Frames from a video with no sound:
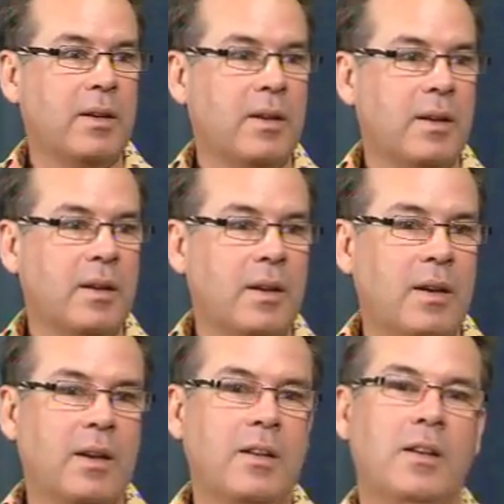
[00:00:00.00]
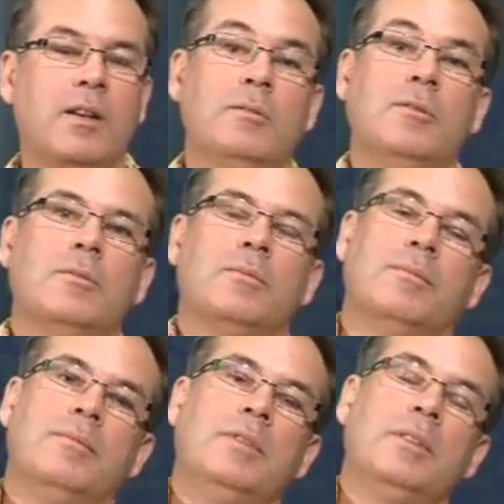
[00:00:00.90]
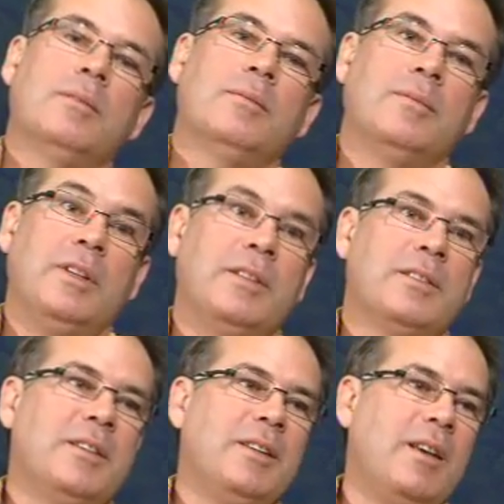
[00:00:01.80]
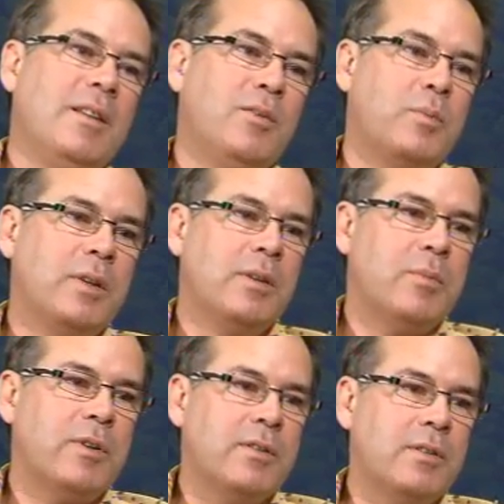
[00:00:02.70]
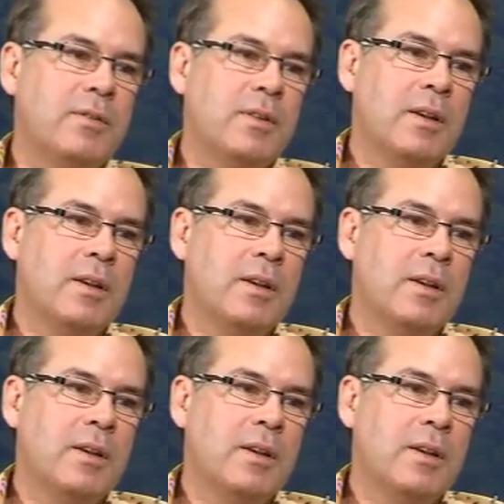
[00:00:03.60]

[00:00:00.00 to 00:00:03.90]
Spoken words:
And you go, oh, well, I can see that. That's pretty impressive.